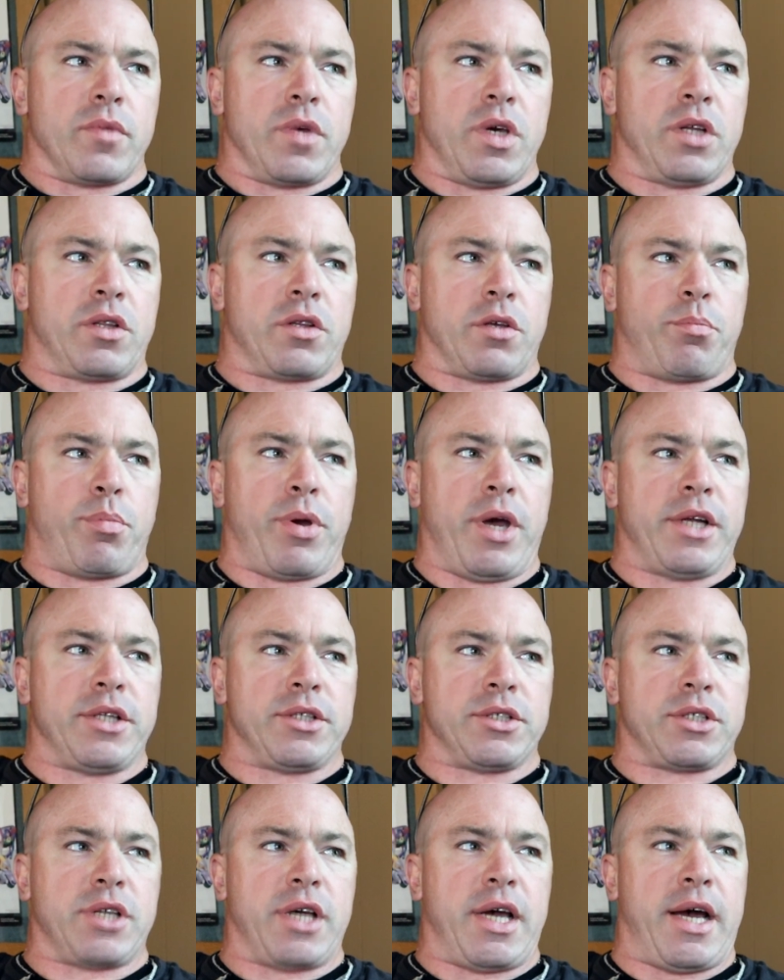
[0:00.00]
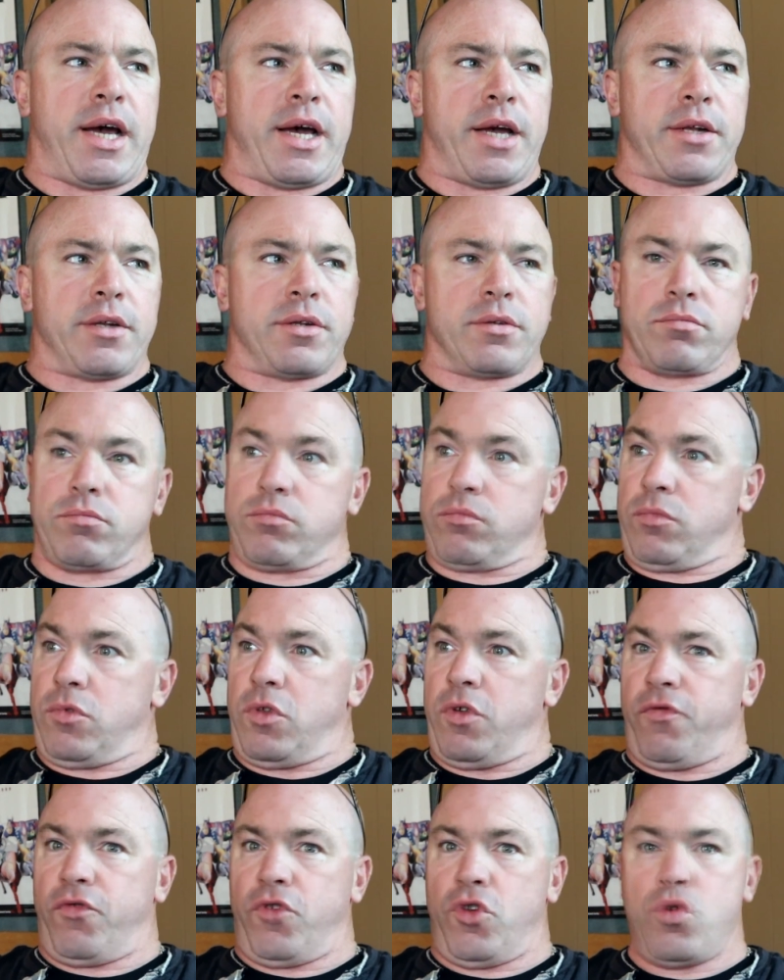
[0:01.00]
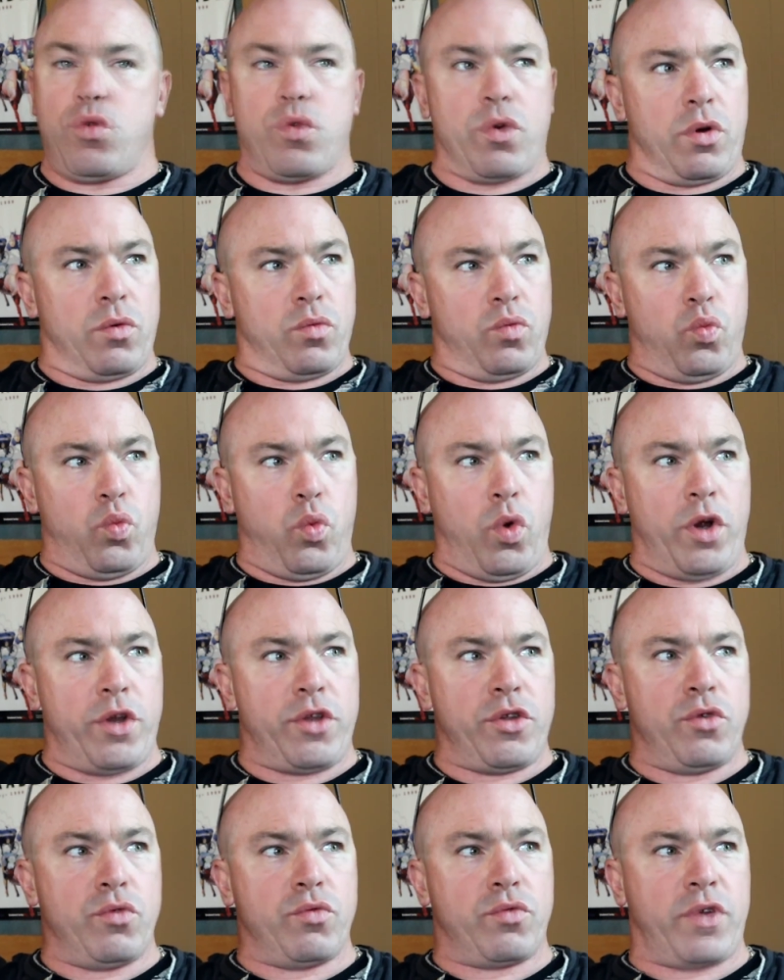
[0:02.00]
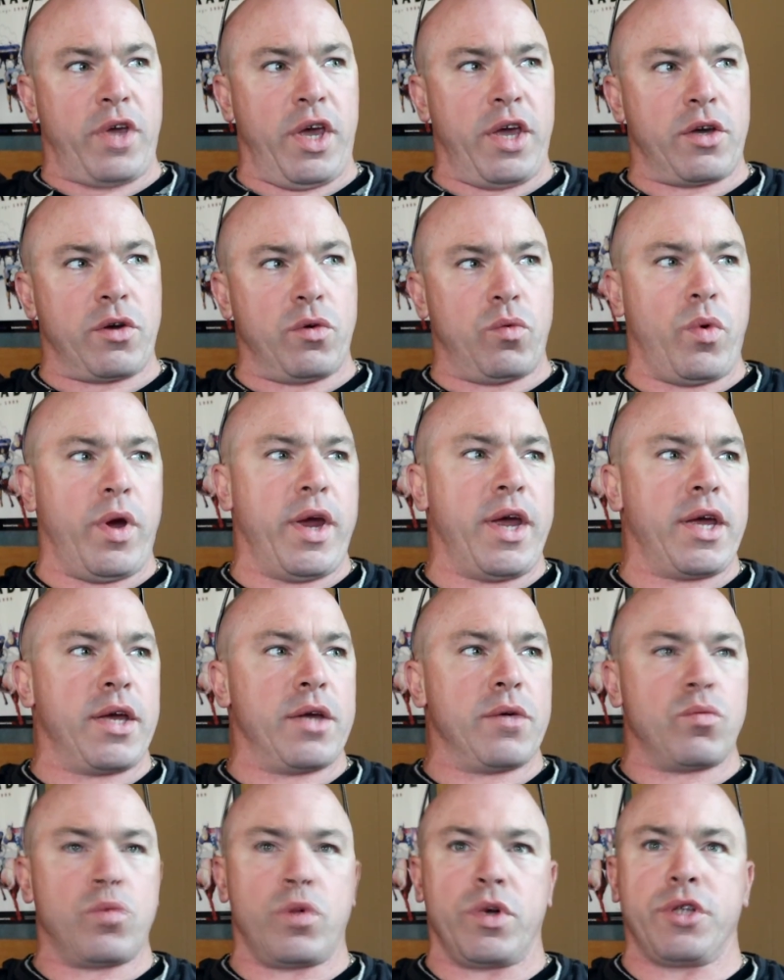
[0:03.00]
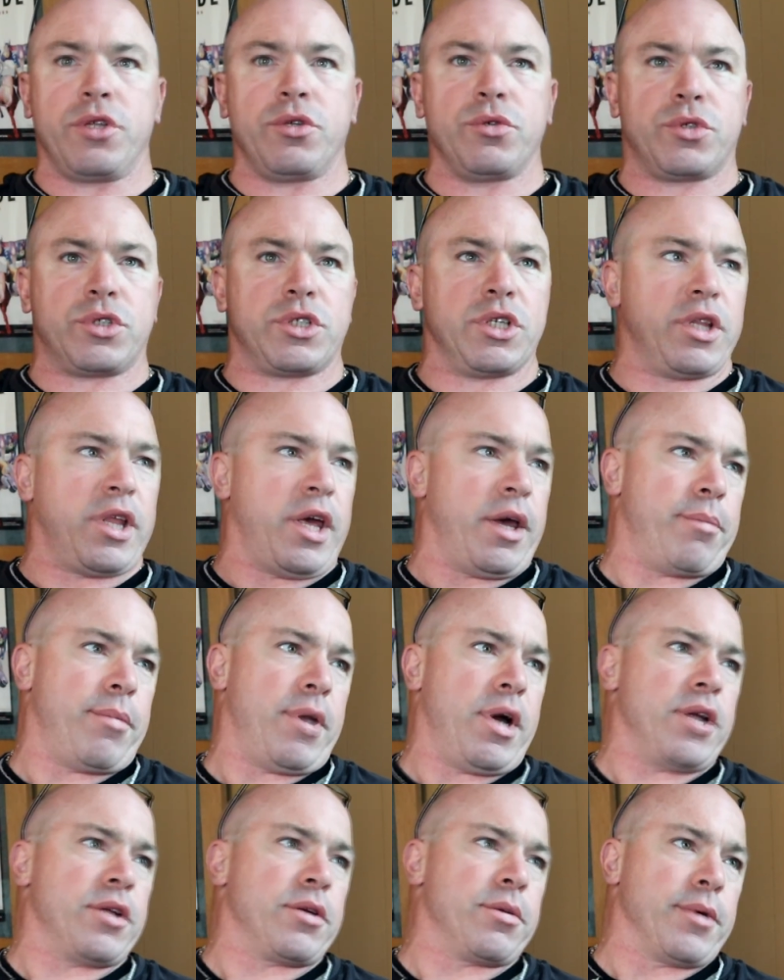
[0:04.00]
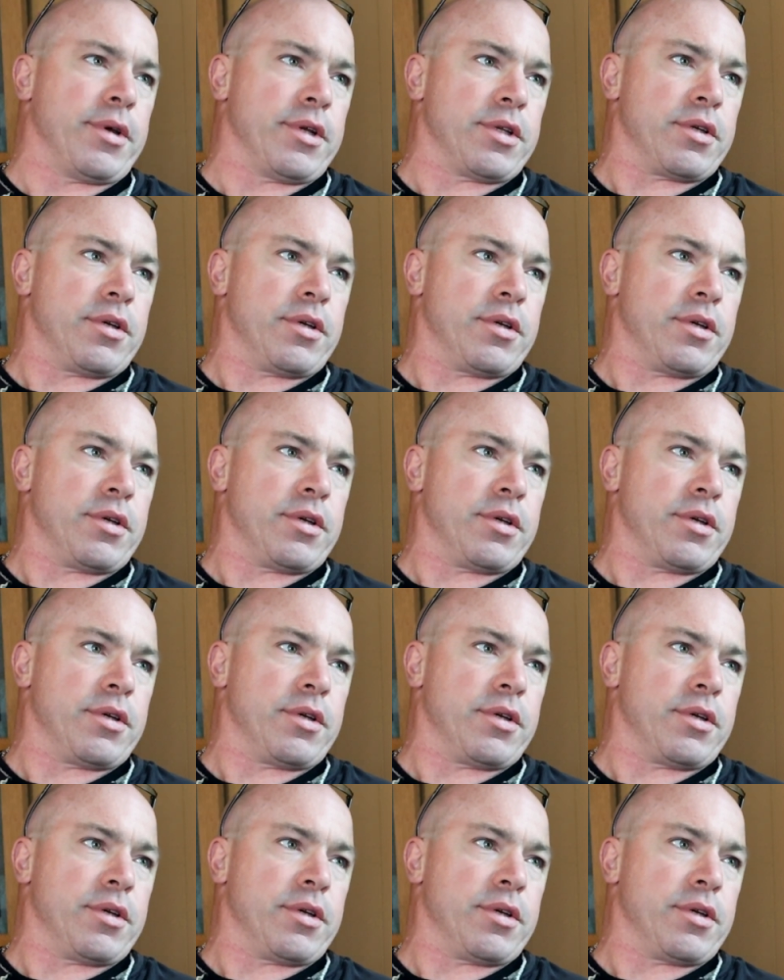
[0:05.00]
It depends on the viewer, what you take away when you see that monument.